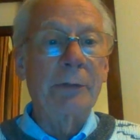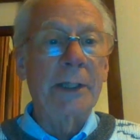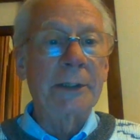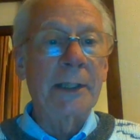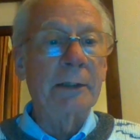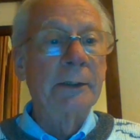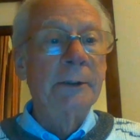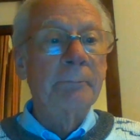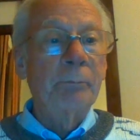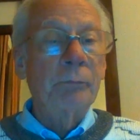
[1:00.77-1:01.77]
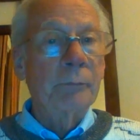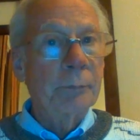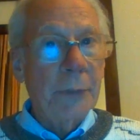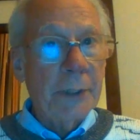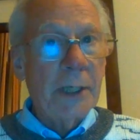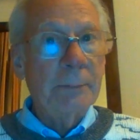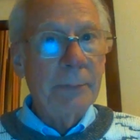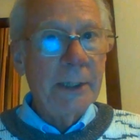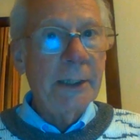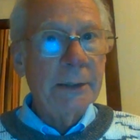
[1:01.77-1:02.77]
right now. But I'm
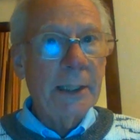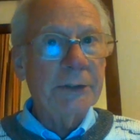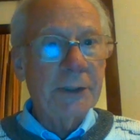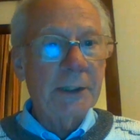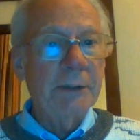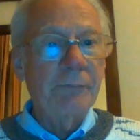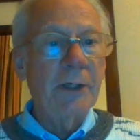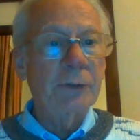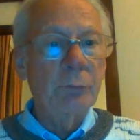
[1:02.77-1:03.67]
making that sacrifice